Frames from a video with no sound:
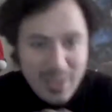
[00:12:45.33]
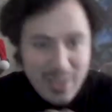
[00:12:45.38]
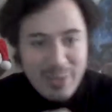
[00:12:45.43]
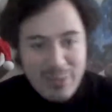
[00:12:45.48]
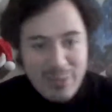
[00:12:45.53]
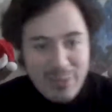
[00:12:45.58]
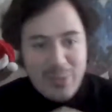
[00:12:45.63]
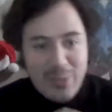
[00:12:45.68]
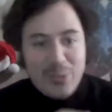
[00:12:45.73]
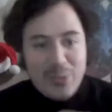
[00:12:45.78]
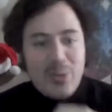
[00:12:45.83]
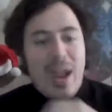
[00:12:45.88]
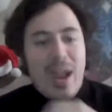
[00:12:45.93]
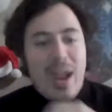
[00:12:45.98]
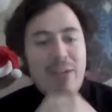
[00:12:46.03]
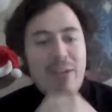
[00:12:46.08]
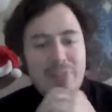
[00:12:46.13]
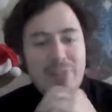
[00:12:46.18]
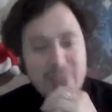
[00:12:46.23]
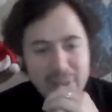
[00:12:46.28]
first
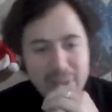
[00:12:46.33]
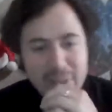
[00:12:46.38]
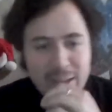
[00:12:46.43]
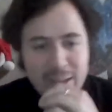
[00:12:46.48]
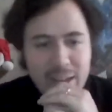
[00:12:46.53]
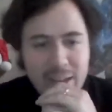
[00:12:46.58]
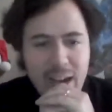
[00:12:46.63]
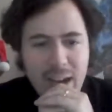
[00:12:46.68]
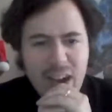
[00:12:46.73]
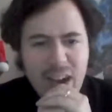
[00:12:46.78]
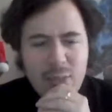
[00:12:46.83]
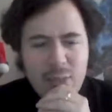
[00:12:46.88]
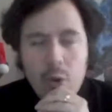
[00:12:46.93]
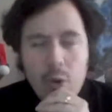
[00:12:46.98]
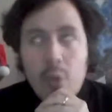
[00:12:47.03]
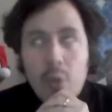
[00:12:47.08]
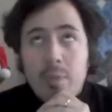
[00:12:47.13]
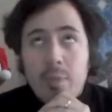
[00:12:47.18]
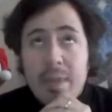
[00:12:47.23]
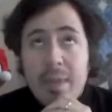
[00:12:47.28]
draft of
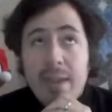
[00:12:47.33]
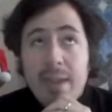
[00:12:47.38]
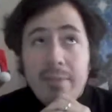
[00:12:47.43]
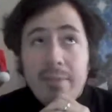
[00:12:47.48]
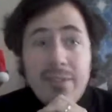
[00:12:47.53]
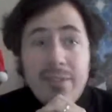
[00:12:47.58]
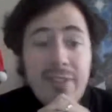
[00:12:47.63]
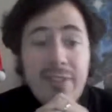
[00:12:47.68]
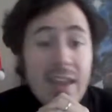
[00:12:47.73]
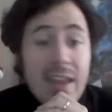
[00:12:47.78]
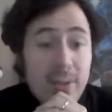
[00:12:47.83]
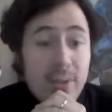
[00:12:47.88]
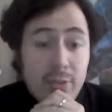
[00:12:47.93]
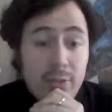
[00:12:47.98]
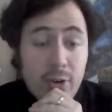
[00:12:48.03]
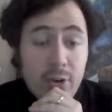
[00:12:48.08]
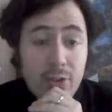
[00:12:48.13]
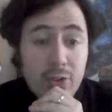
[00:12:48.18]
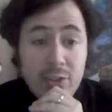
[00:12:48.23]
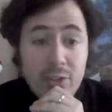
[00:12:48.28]
what would become the final
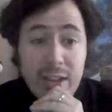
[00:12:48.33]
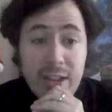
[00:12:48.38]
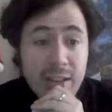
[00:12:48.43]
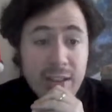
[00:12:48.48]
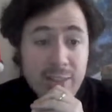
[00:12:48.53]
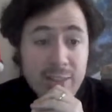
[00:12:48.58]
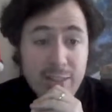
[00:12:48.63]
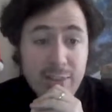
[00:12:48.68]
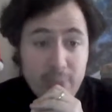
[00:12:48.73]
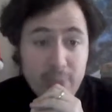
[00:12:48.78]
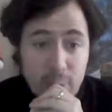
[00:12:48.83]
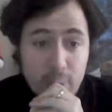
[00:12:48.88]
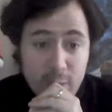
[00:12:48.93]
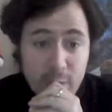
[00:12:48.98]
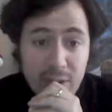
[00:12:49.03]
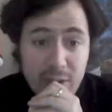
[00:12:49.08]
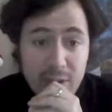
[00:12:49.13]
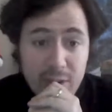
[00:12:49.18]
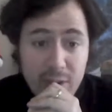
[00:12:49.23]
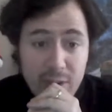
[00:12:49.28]
version. Now, this, of
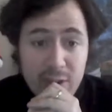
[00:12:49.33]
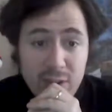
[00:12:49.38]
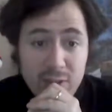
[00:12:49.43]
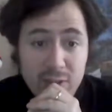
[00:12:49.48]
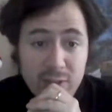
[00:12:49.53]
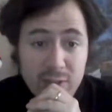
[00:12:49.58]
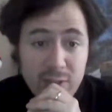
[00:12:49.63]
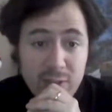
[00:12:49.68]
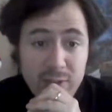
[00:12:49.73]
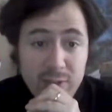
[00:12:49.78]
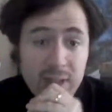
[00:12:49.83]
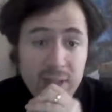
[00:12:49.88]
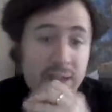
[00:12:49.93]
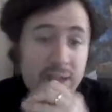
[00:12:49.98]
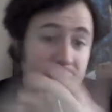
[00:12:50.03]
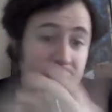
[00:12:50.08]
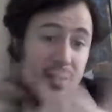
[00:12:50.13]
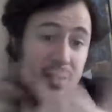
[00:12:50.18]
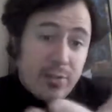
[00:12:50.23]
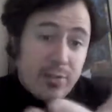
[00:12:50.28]
course, actually isn't even
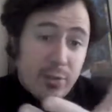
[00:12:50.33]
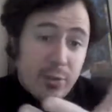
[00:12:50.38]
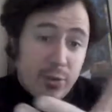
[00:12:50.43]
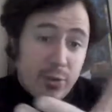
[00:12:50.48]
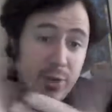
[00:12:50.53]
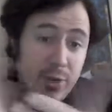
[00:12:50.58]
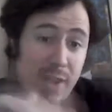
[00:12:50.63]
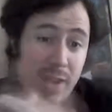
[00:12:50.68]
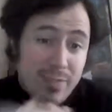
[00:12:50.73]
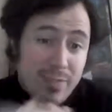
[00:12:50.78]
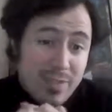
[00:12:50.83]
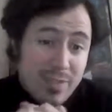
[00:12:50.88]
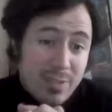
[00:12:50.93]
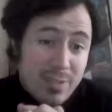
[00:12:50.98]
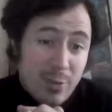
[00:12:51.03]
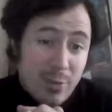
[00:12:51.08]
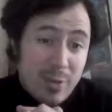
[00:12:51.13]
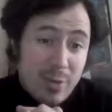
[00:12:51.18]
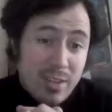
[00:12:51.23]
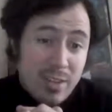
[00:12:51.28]
technically the first draft. This
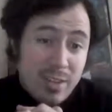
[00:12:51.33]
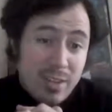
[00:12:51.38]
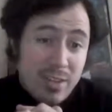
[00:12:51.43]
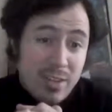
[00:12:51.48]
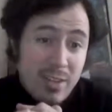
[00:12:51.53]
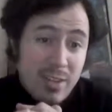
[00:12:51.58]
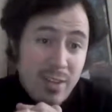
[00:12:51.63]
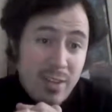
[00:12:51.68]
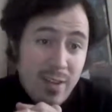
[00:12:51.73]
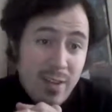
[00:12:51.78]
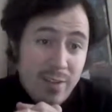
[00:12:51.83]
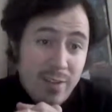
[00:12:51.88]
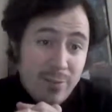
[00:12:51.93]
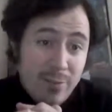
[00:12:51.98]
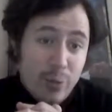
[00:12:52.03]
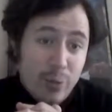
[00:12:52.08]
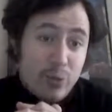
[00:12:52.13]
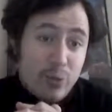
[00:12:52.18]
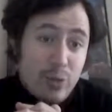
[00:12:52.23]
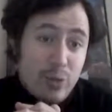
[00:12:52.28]
is only the
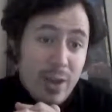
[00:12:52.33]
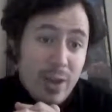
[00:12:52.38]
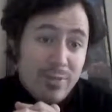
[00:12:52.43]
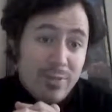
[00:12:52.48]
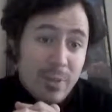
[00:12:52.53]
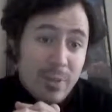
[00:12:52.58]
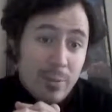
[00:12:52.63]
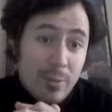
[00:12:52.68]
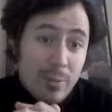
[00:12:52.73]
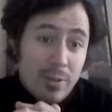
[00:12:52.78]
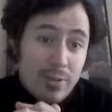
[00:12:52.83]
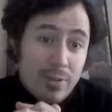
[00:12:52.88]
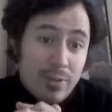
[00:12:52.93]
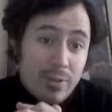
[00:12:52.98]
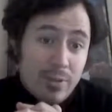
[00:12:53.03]
first draft that was